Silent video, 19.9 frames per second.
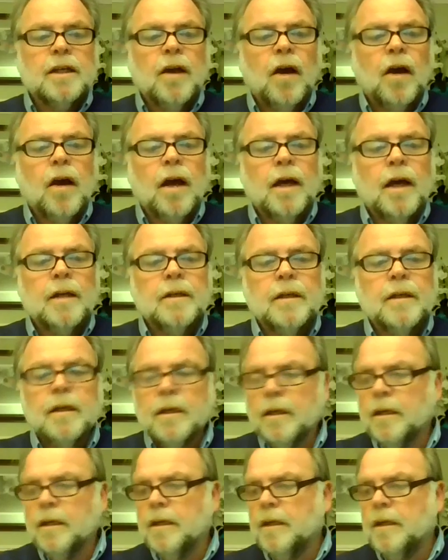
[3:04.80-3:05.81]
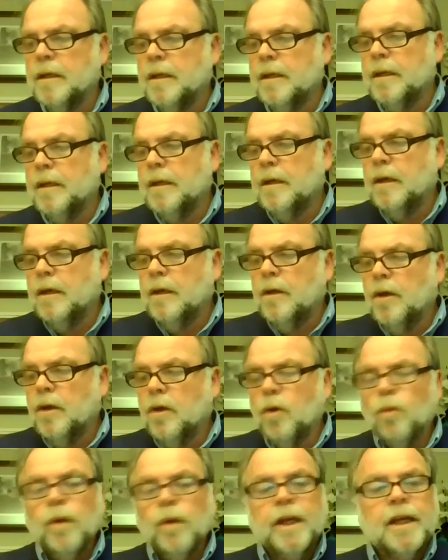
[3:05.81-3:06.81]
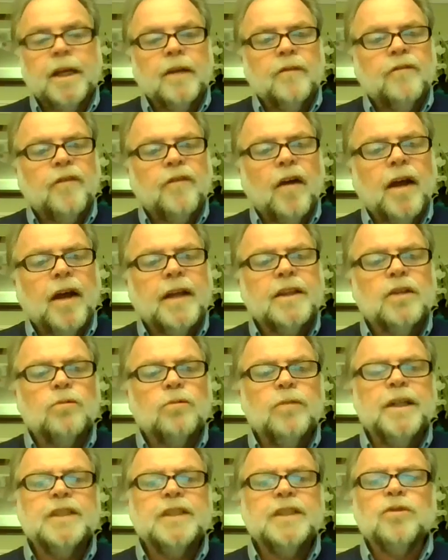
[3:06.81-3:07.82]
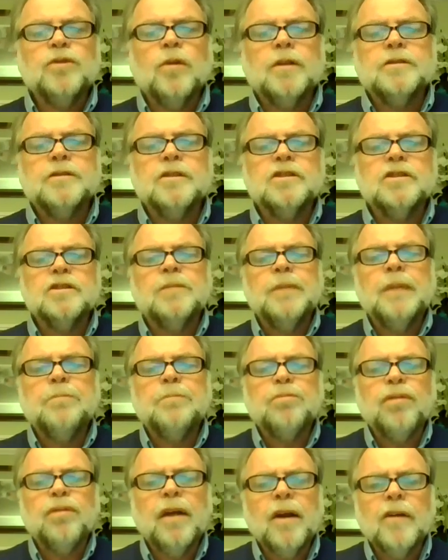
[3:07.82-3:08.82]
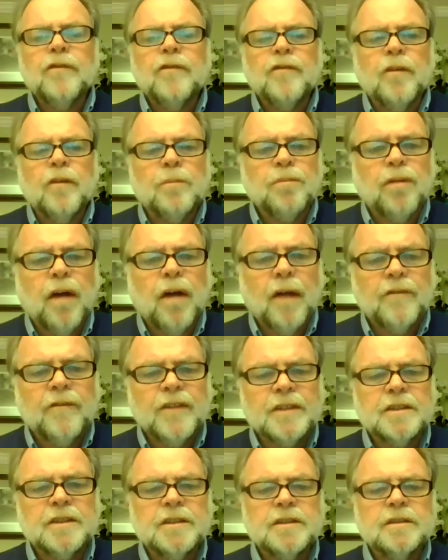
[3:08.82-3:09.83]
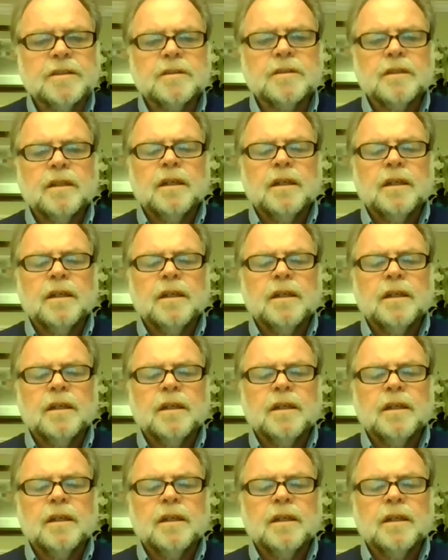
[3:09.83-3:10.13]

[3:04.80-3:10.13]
God, we can find the resources to be prayerful prophets,